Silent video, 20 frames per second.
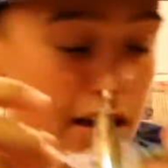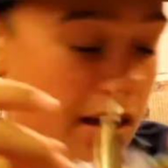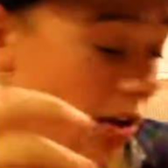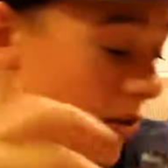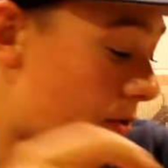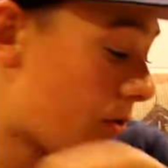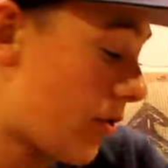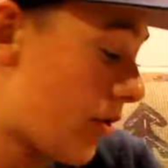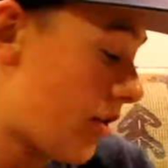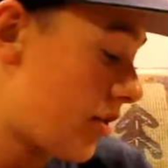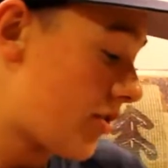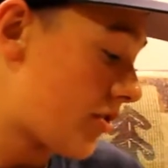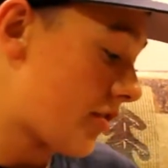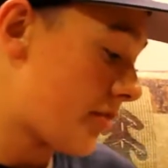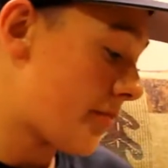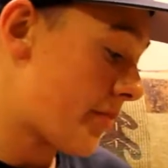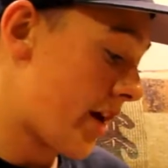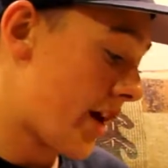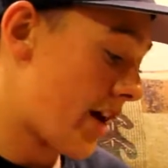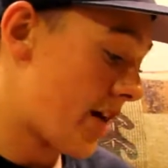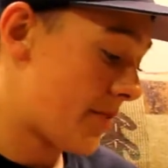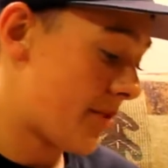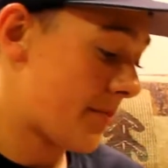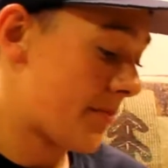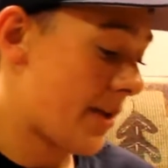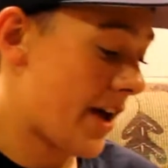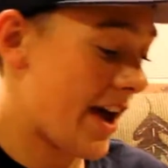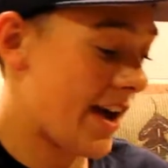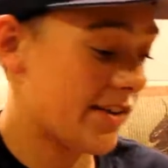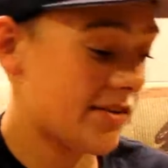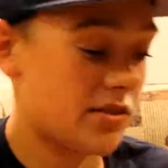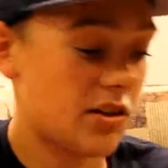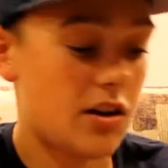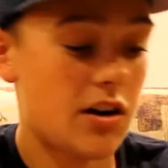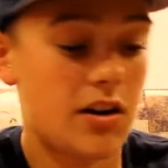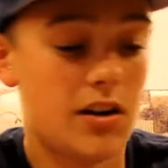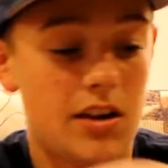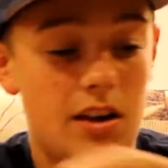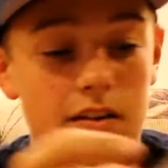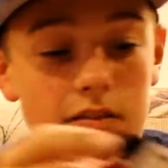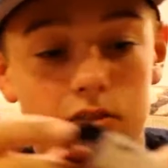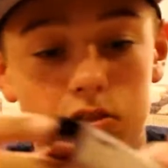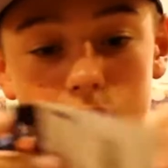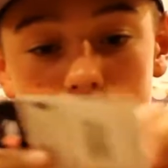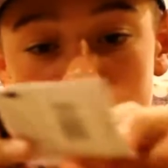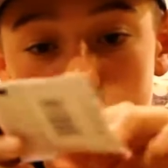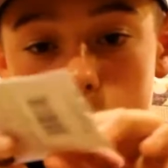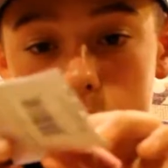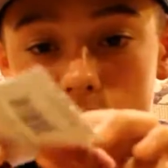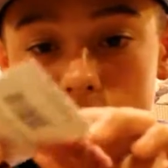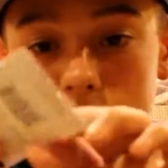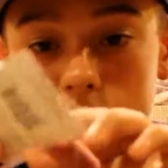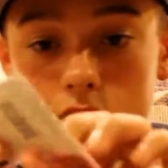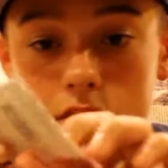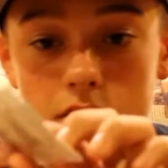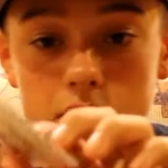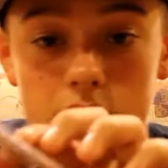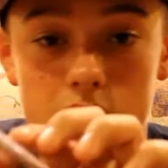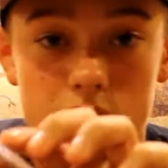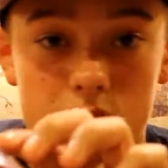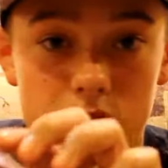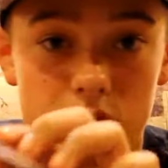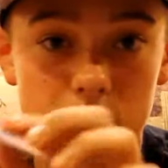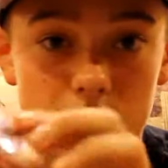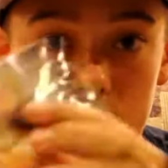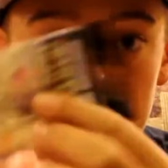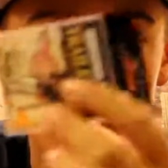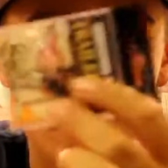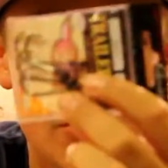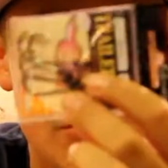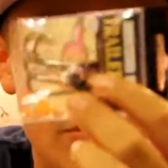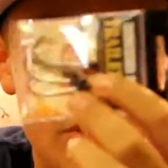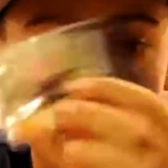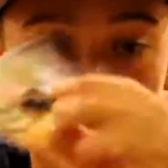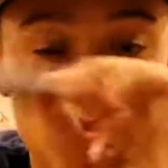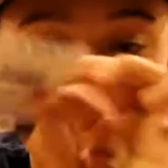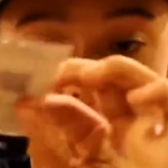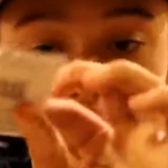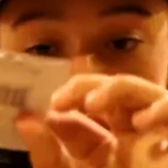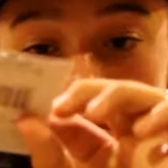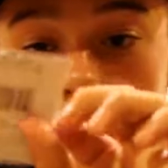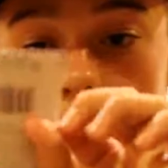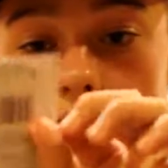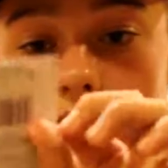Or you can buy them in packs that already have the tubes on the hooks, which